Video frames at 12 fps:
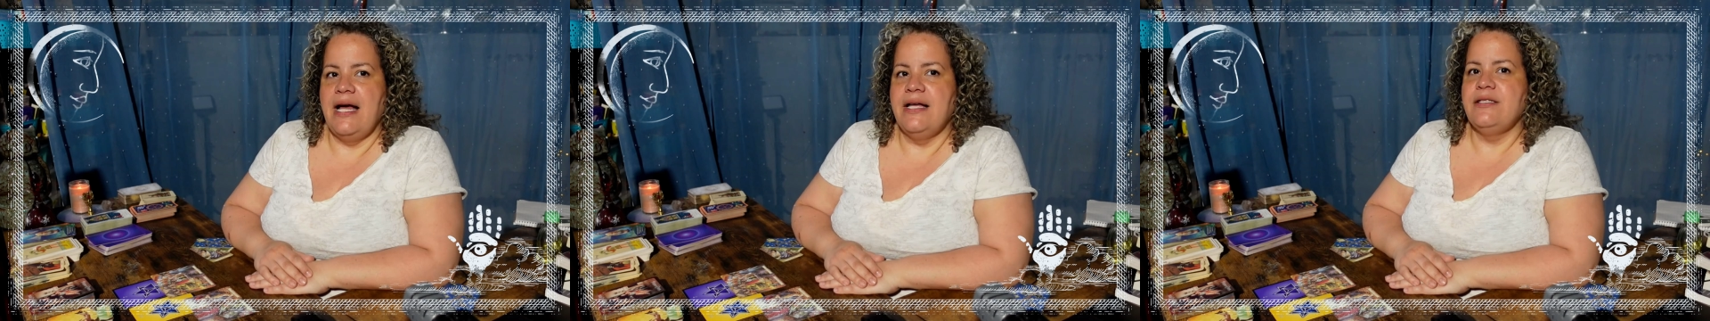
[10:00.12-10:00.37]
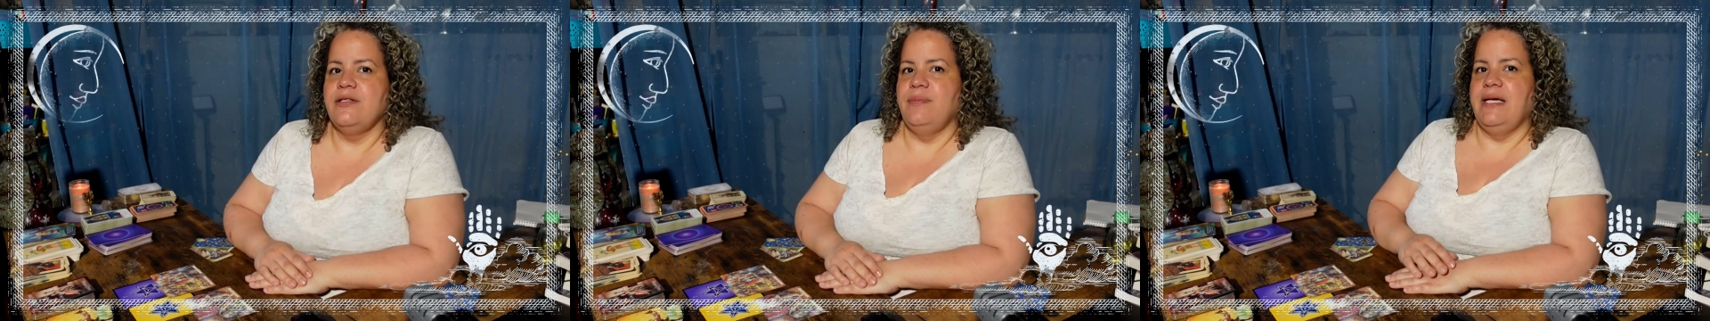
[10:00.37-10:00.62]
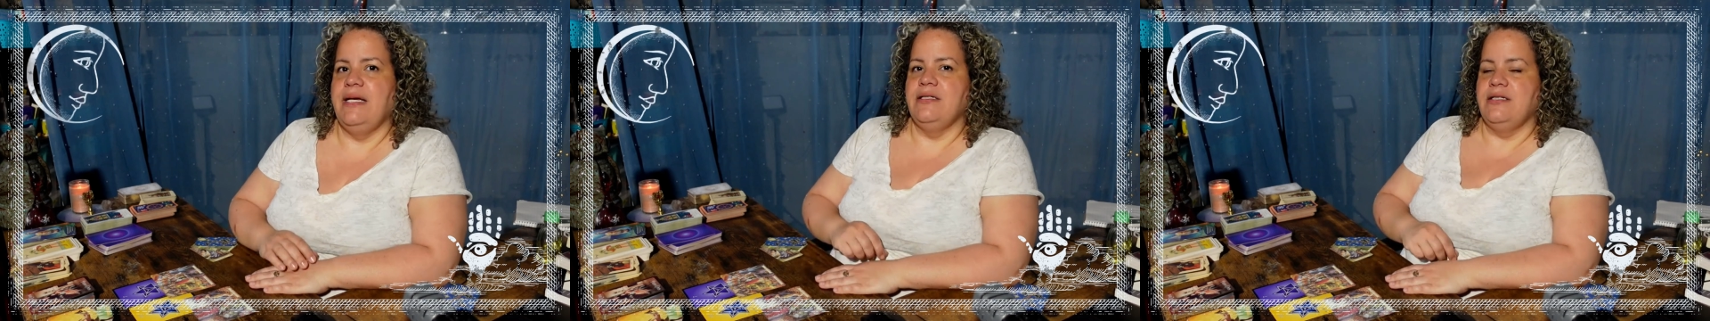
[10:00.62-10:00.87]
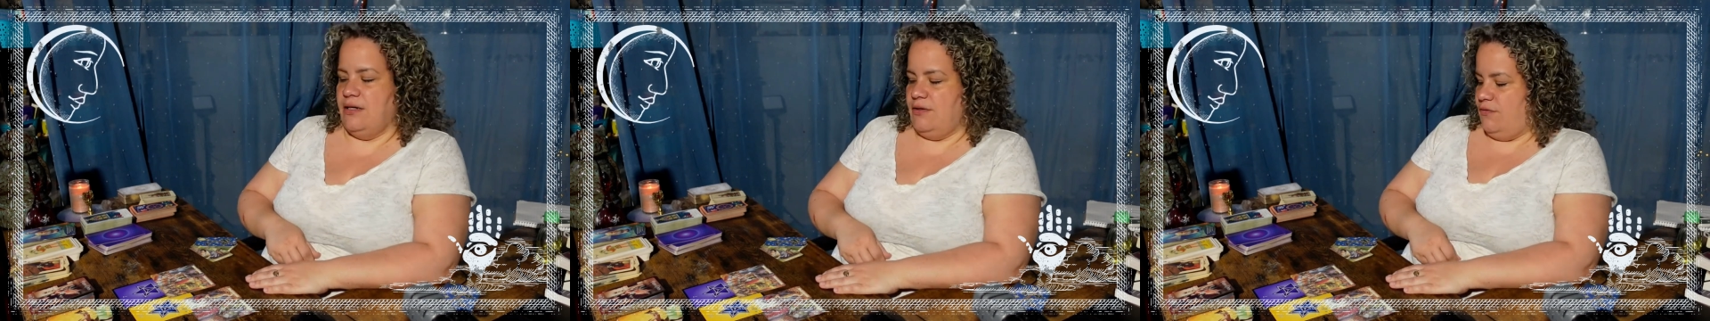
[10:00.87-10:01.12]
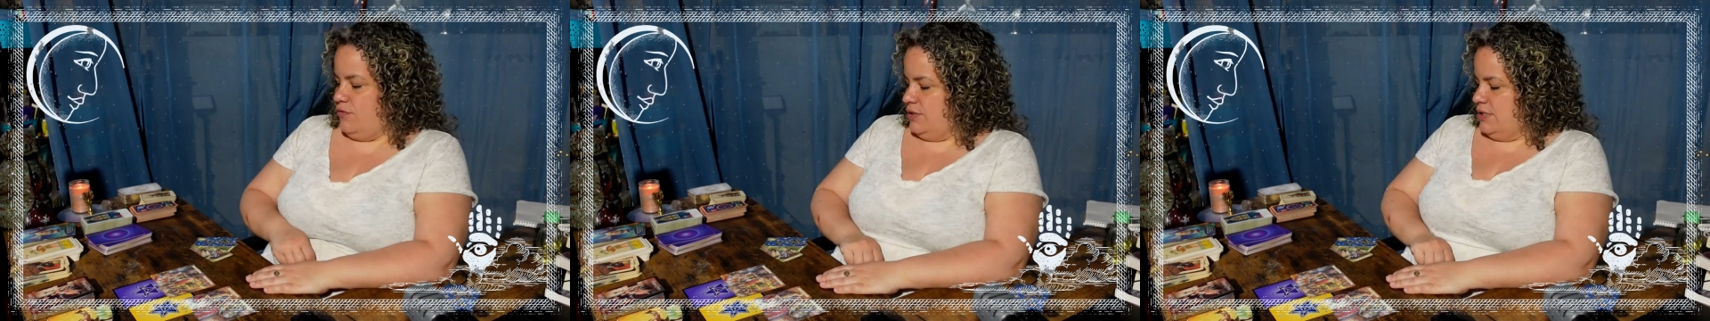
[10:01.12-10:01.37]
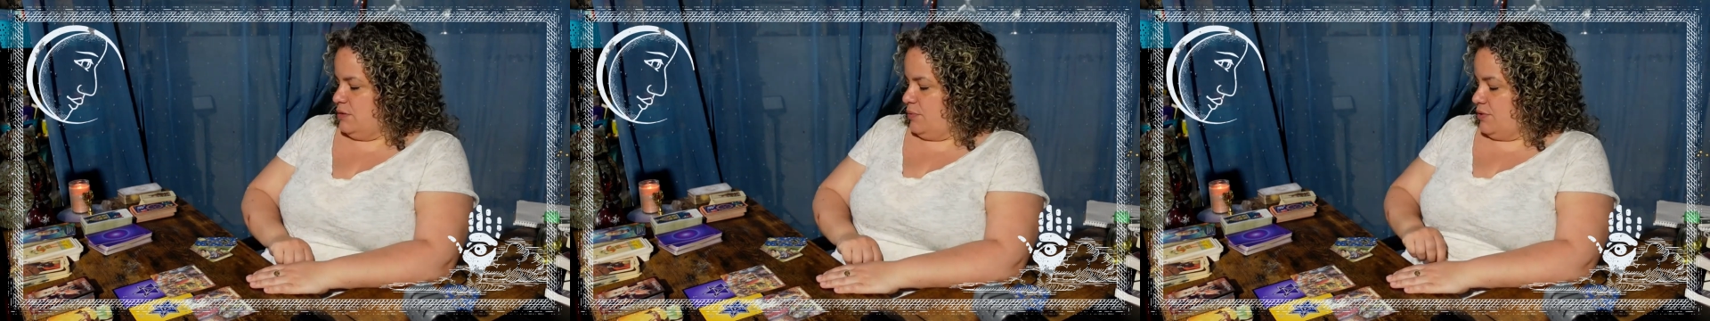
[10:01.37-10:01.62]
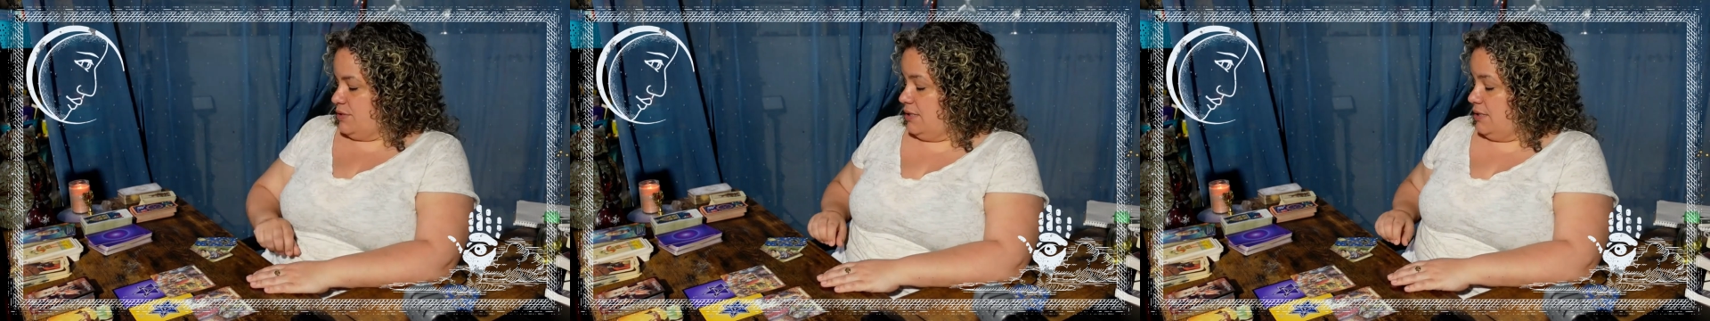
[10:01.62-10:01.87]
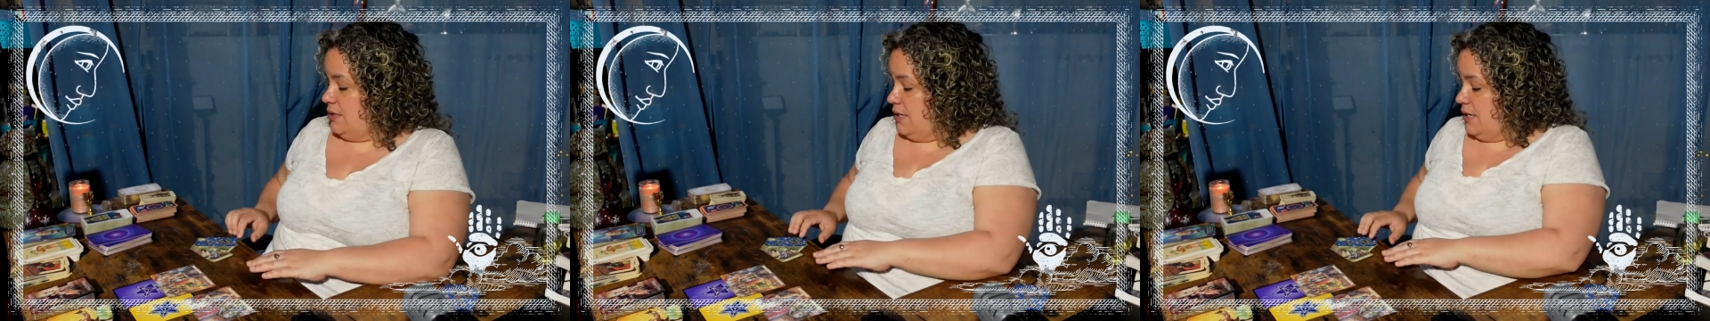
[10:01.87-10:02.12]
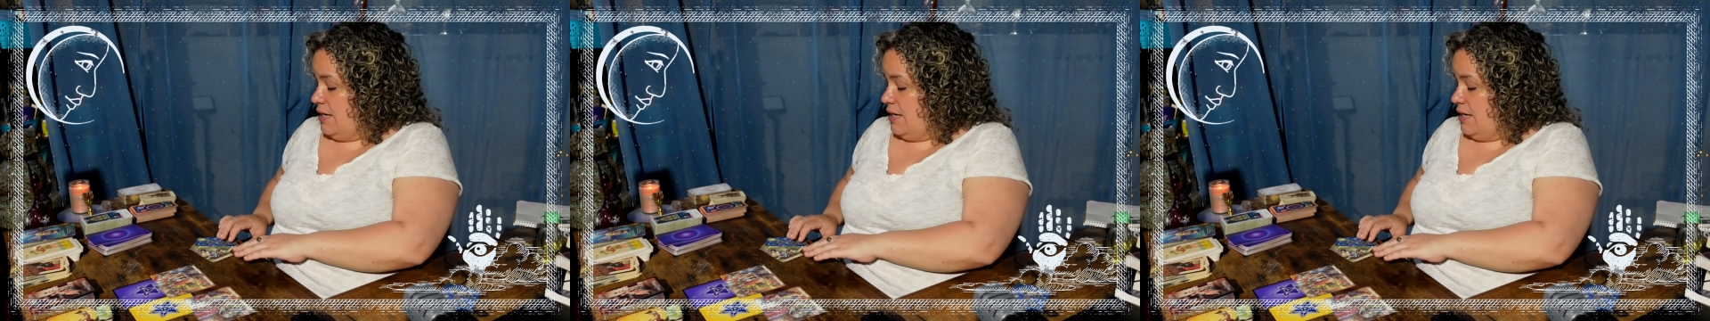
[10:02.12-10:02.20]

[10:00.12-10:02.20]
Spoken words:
has to be done for this person.